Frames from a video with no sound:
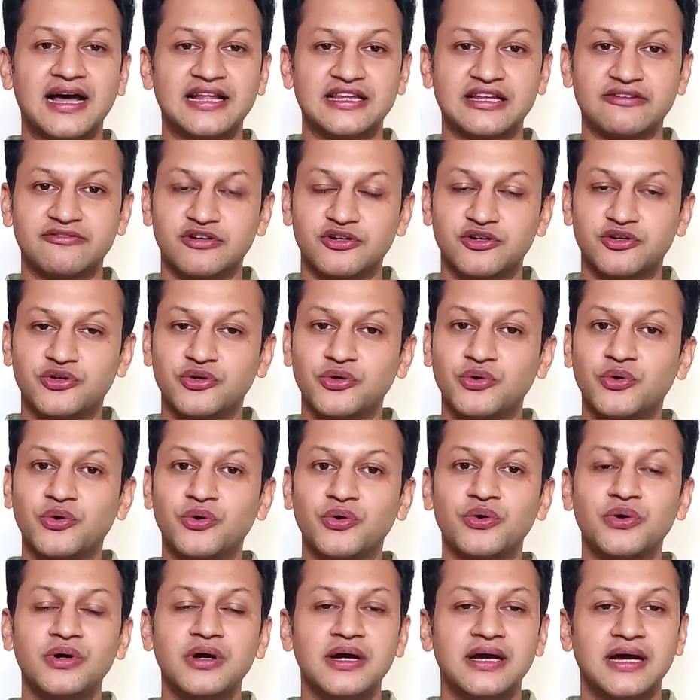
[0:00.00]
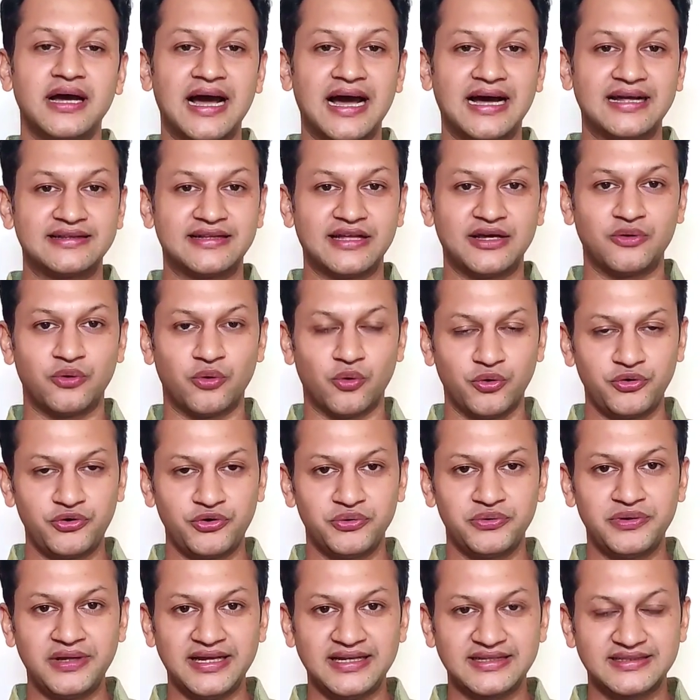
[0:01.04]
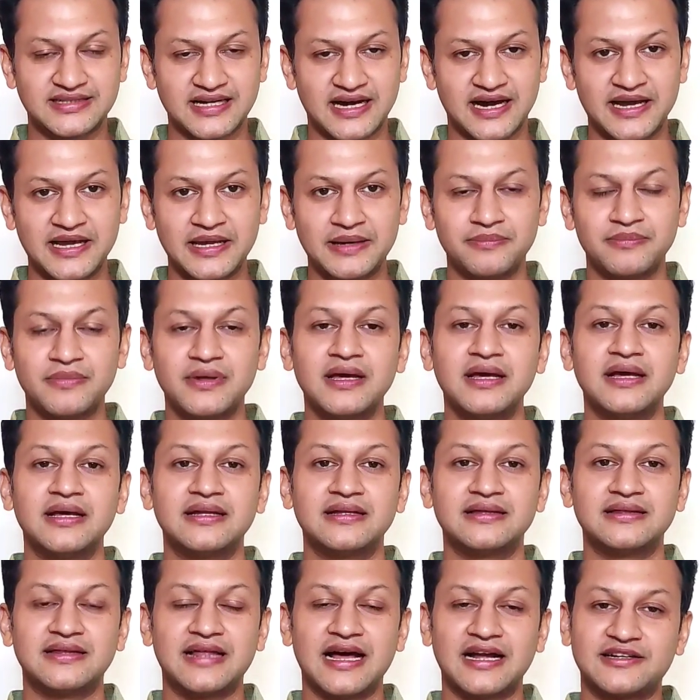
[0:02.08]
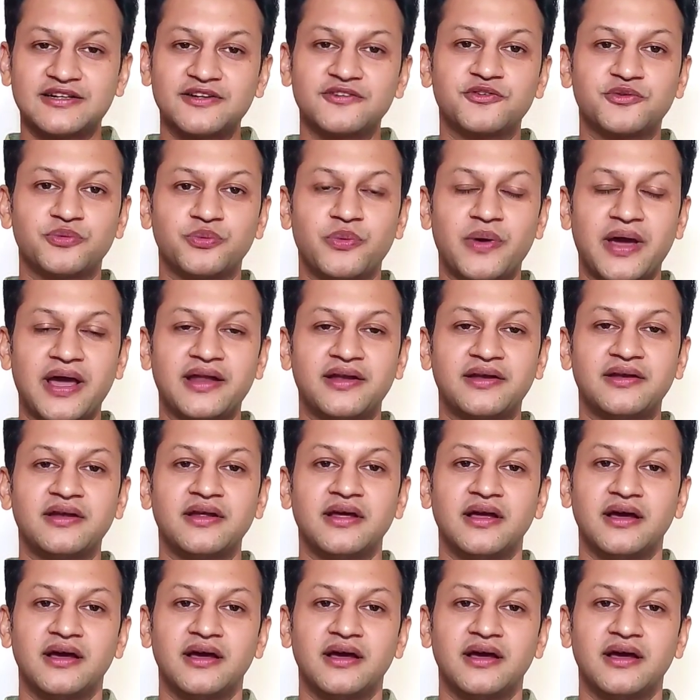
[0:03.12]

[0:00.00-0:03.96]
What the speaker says: and they will grow at their own unique time. That is when